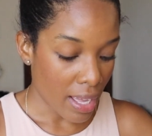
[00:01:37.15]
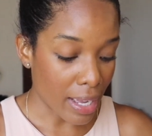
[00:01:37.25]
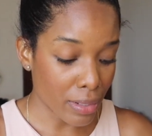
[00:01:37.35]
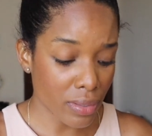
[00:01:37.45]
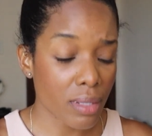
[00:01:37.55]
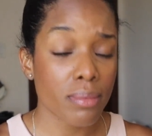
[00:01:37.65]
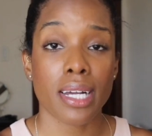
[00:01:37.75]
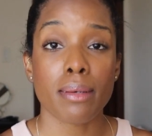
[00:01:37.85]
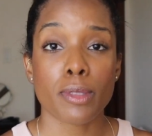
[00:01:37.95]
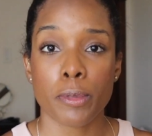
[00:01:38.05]
I know
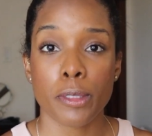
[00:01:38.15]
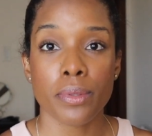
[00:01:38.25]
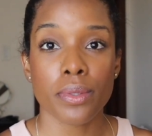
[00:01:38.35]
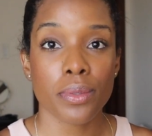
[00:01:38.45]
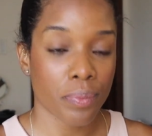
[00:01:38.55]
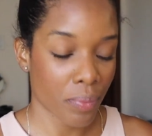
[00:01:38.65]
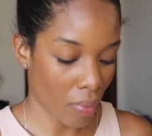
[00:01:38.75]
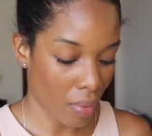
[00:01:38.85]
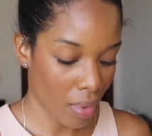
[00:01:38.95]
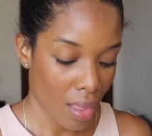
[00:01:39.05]
sometimes people,
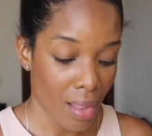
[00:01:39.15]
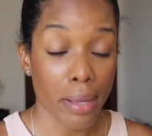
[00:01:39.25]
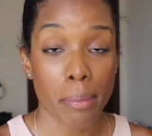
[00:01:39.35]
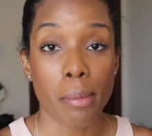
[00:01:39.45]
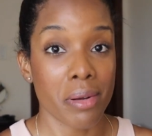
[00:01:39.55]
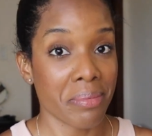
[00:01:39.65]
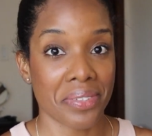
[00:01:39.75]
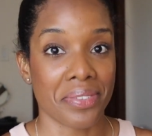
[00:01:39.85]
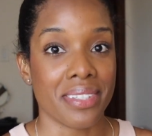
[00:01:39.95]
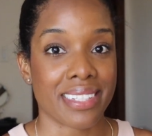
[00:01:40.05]
like my mom's
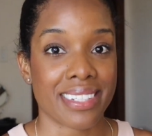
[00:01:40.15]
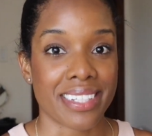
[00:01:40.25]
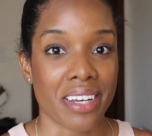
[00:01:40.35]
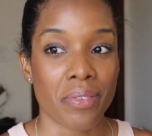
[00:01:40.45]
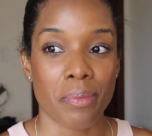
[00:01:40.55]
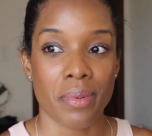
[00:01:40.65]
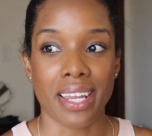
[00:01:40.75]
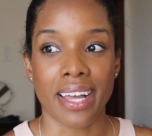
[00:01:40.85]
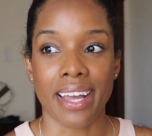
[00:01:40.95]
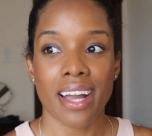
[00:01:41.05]
friends and stuff would be
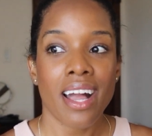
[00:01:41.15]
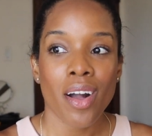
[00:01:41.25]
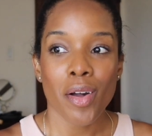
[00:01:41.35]
like,